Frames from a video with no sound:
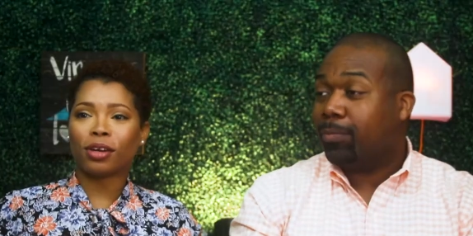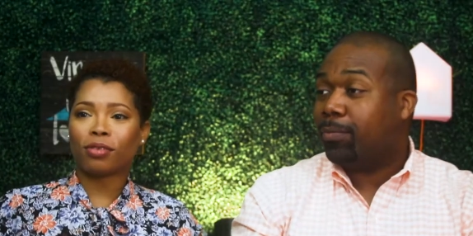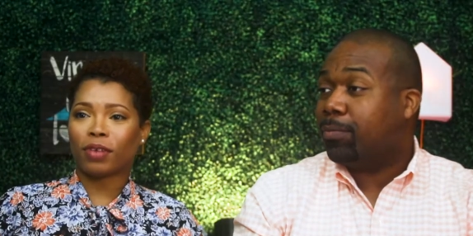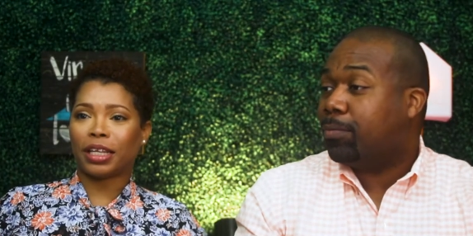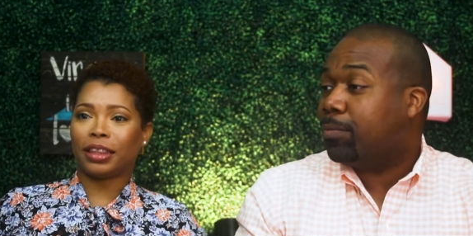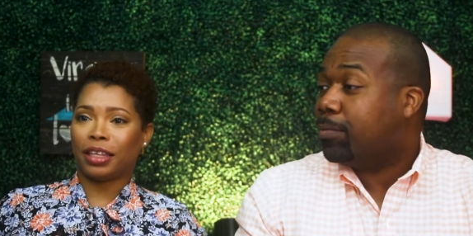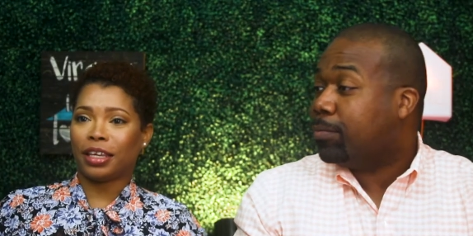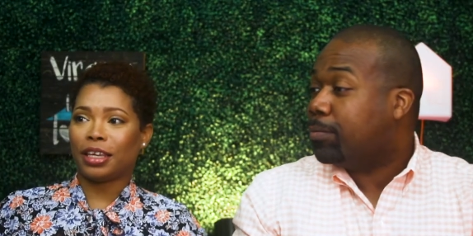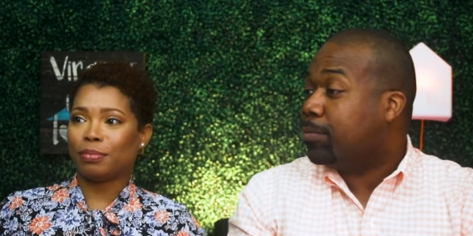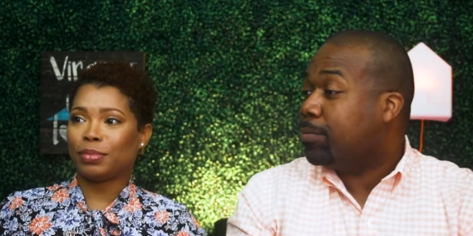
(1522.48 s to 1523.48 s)
Speaker 1: of the running
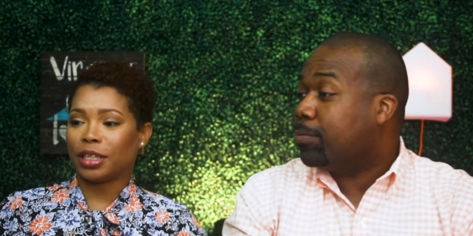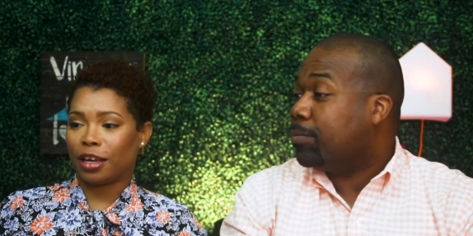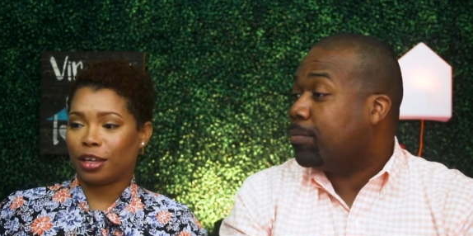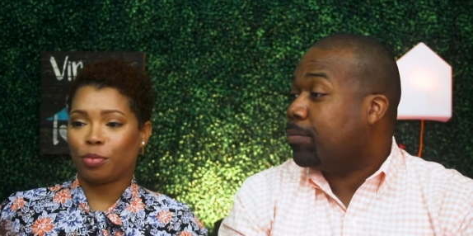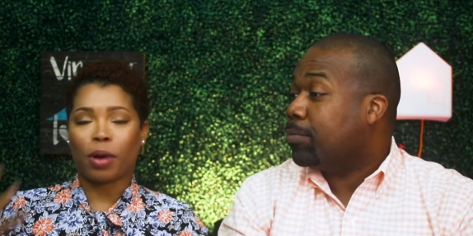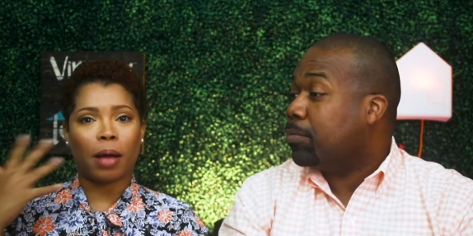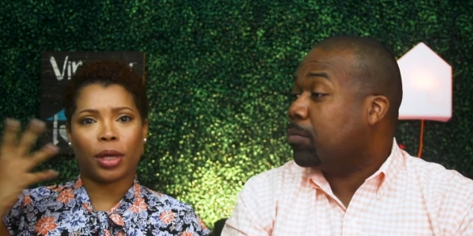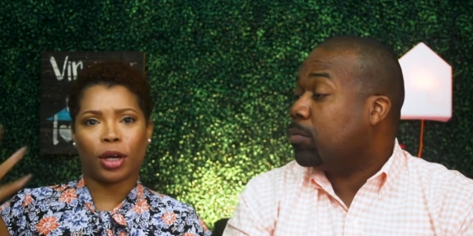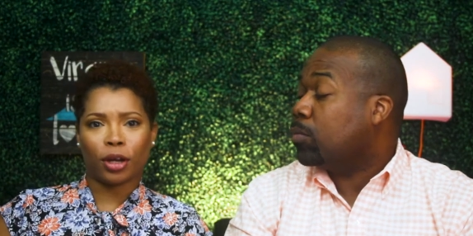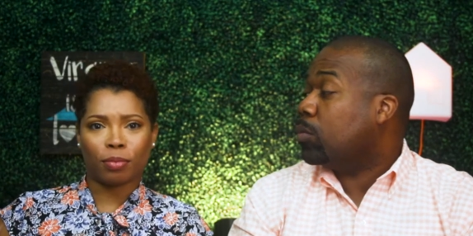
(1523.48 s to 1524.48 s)
themes you probably
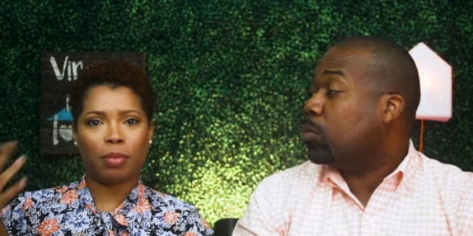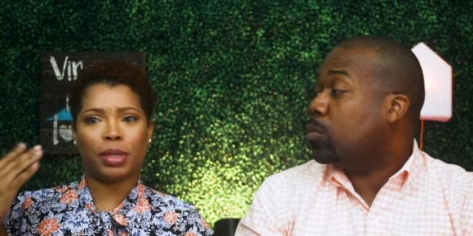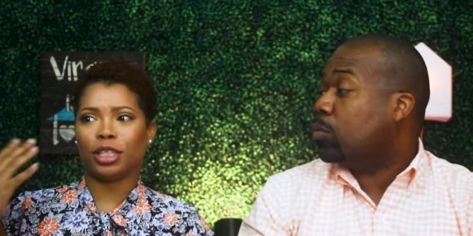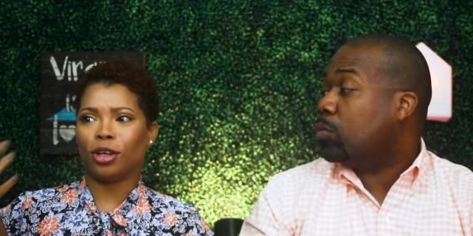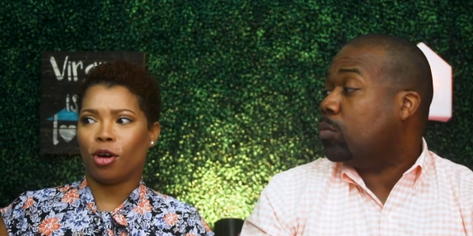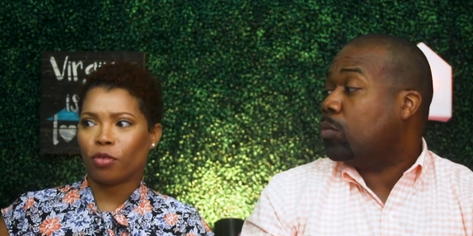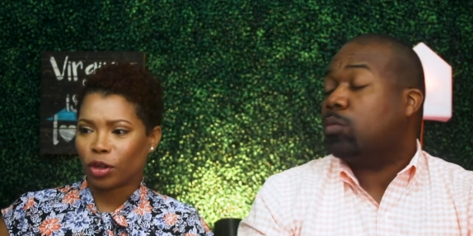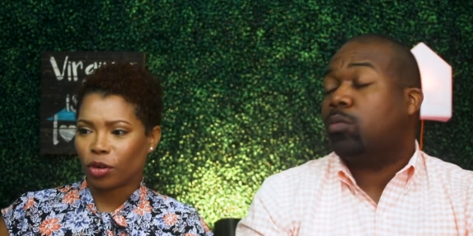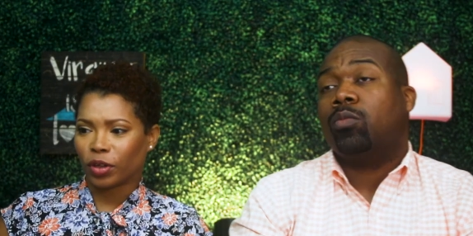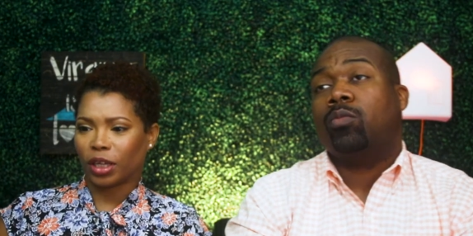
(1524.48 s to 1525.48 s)
heard me mention over and
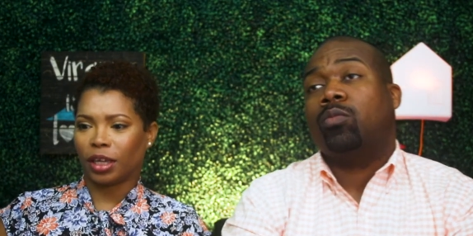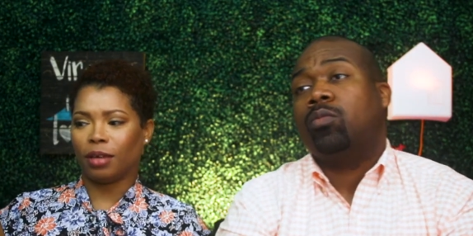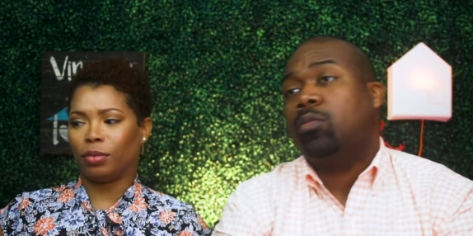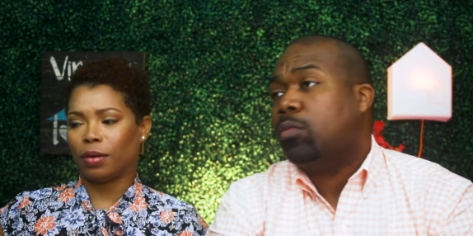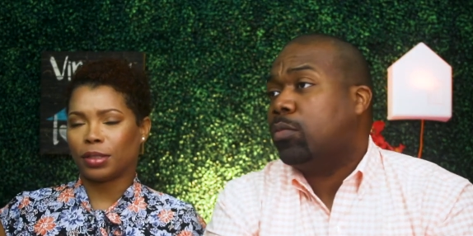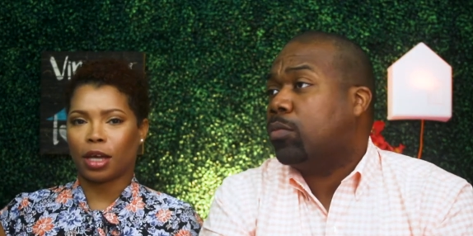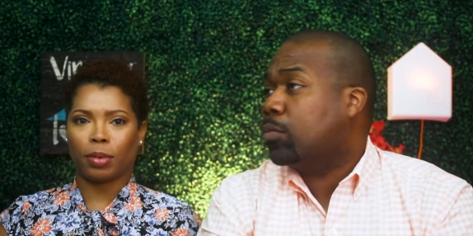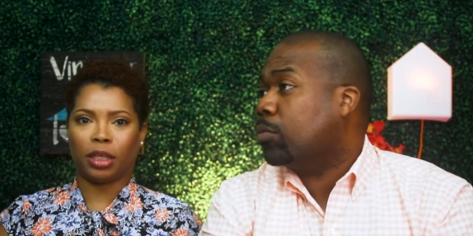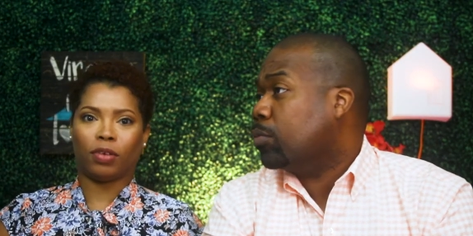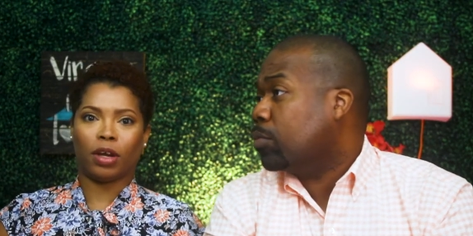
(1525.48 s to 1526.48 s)
over again when I was talking about the
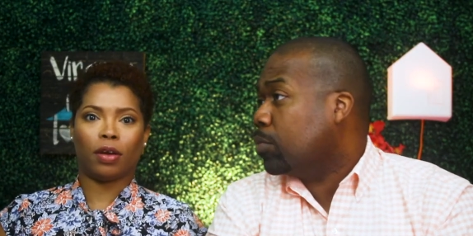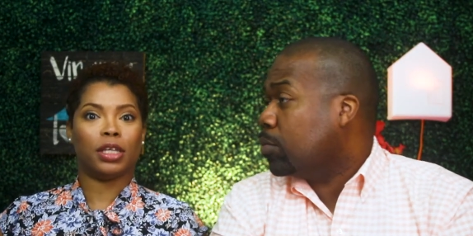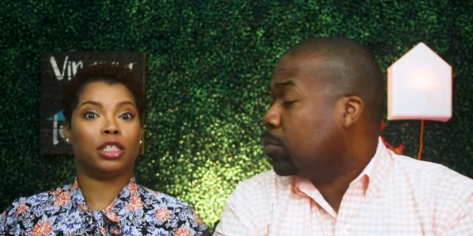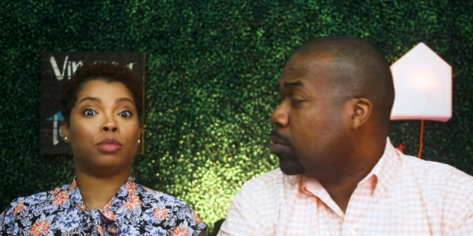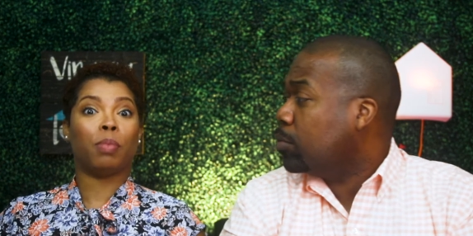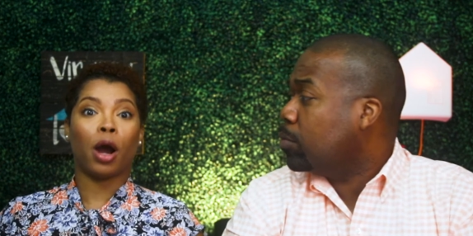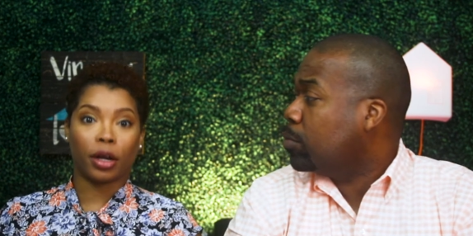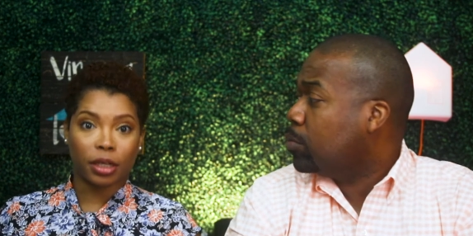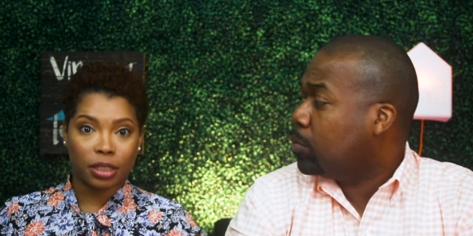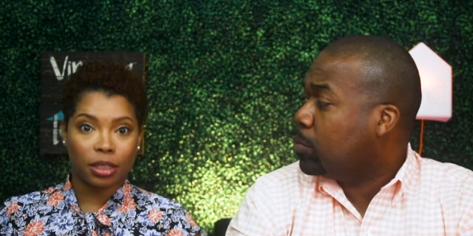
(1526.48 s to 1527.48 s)
different areas is
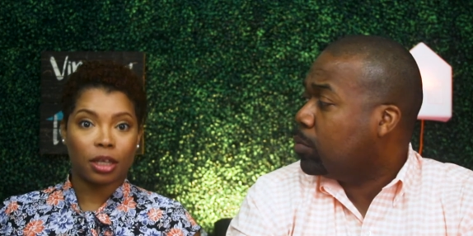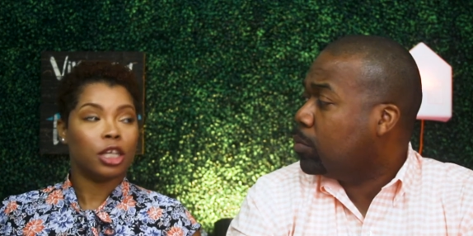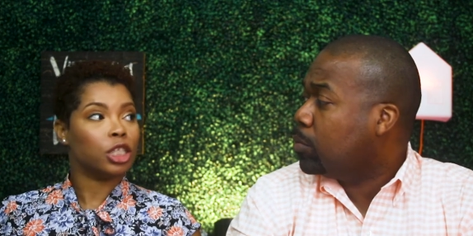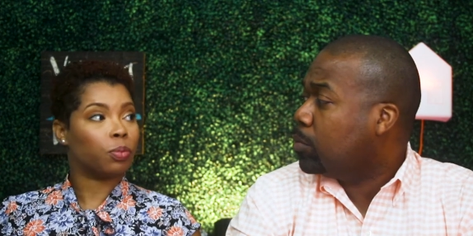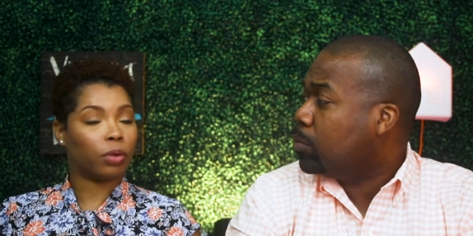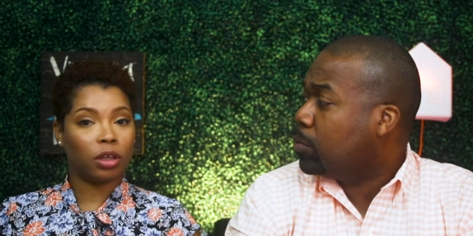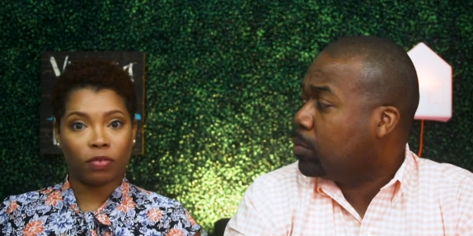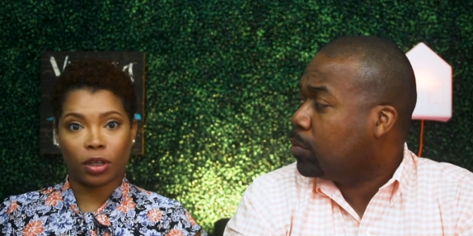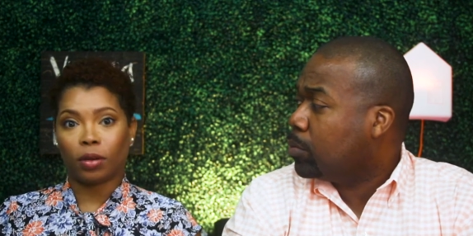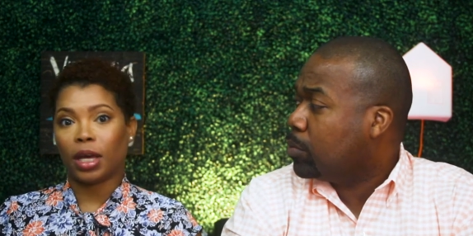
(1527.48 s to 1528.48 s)
parks.
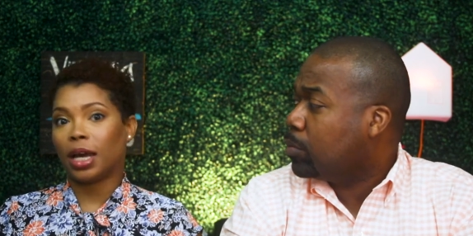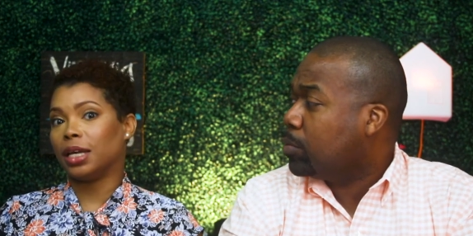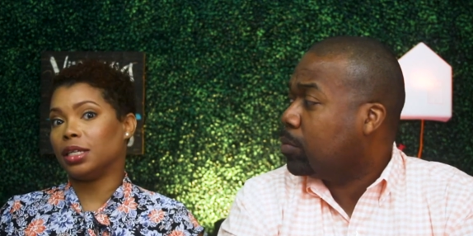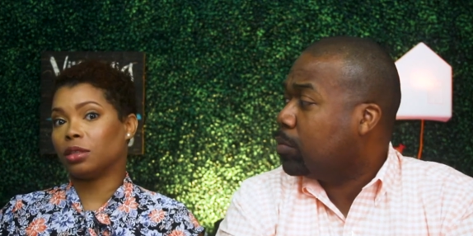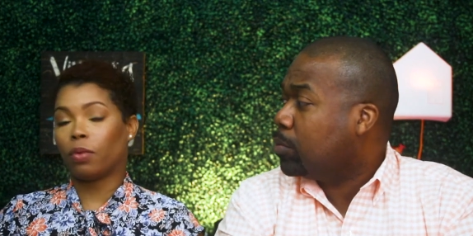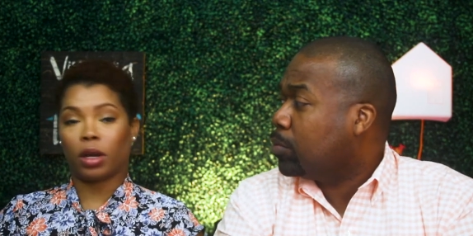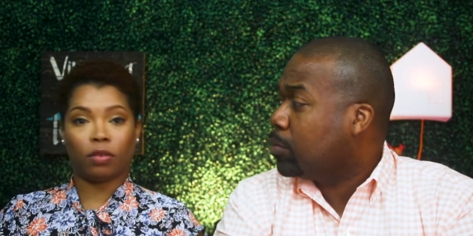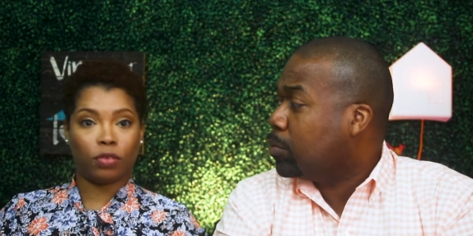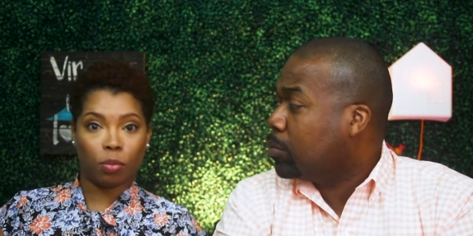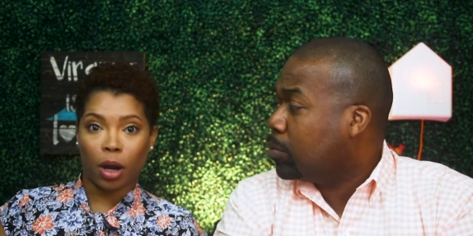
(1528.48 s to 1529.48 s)
Springfield has quite a
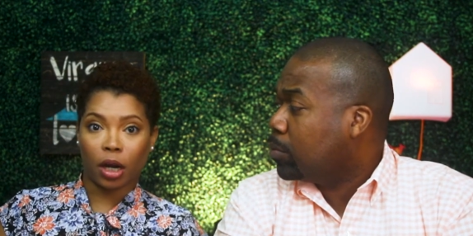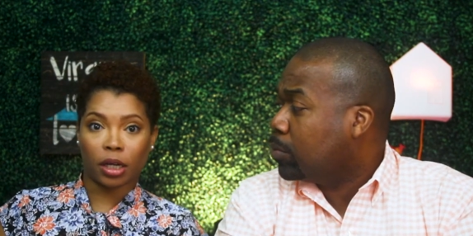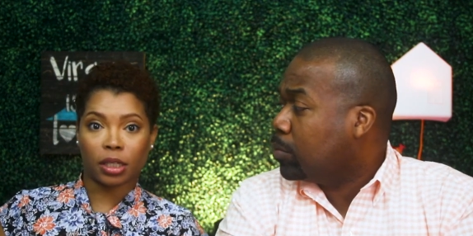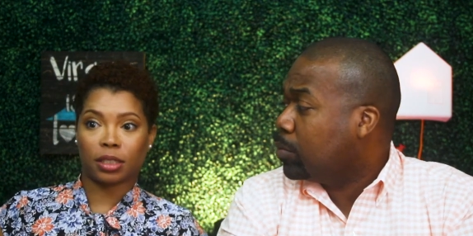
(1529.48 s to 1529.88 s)
few parks.